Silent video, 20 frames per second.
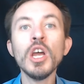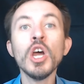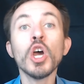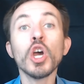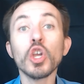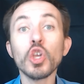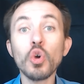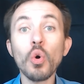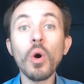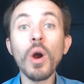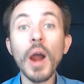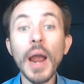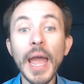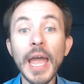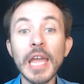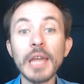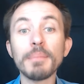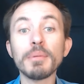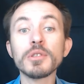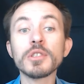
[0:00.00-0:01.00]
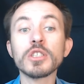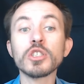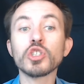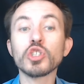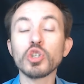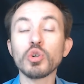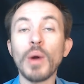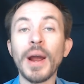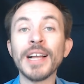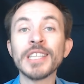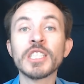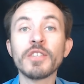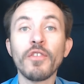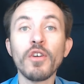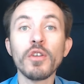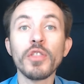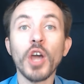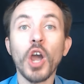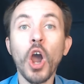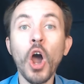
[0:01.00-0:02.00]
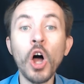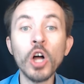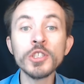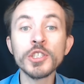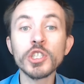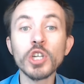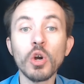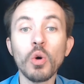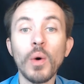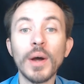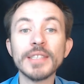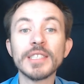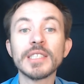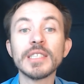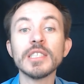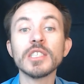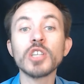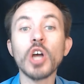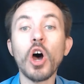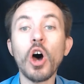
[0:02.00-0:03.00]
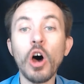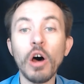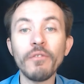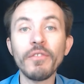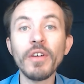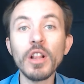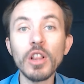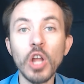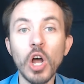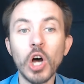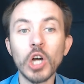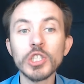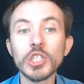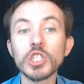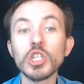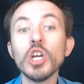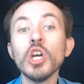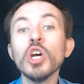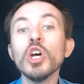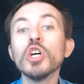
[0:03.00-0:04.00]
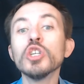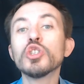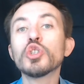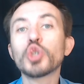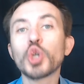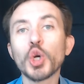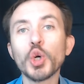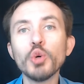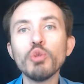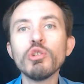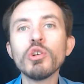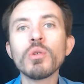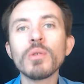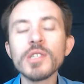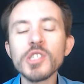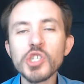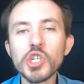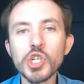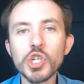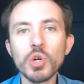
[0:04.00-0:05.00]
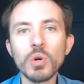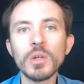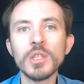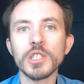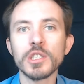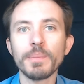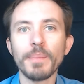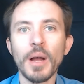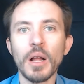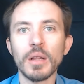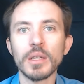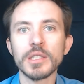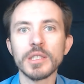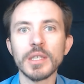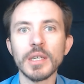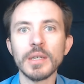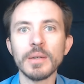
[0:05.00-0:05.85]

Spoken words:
you are able to transfer the consequences of a loss to your insurance policy.